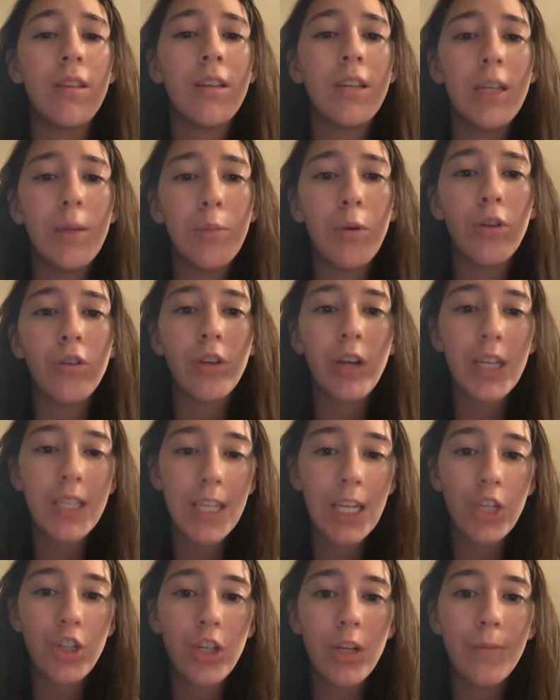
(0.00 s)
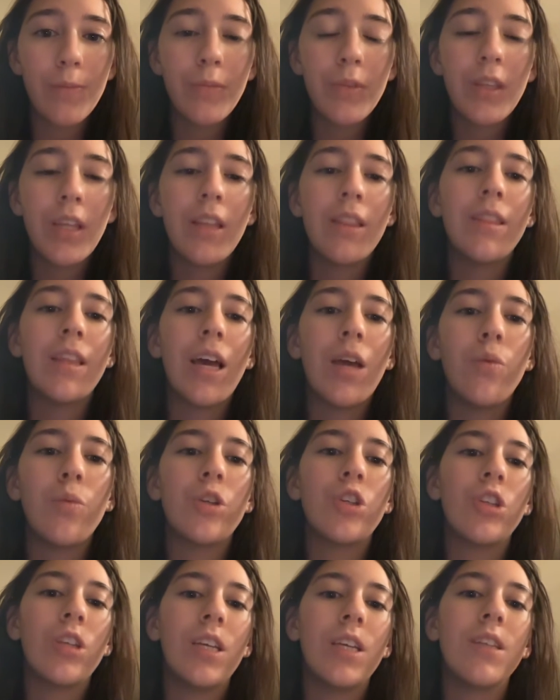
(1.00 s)
depolarization, then
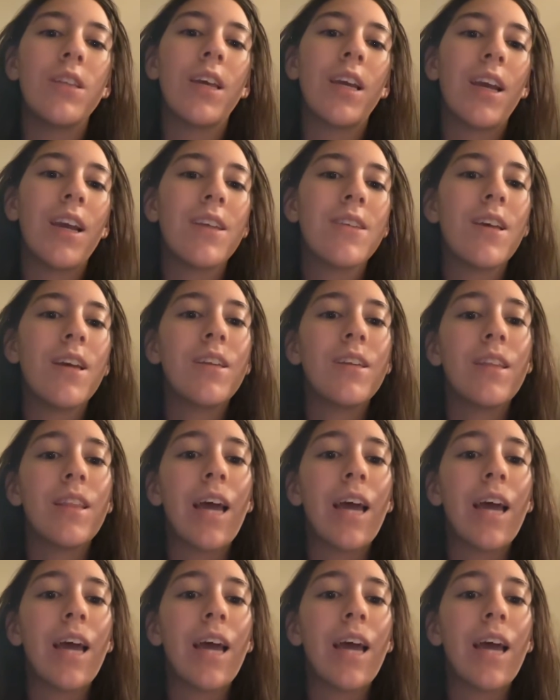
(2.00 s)
which leads, like I said, to the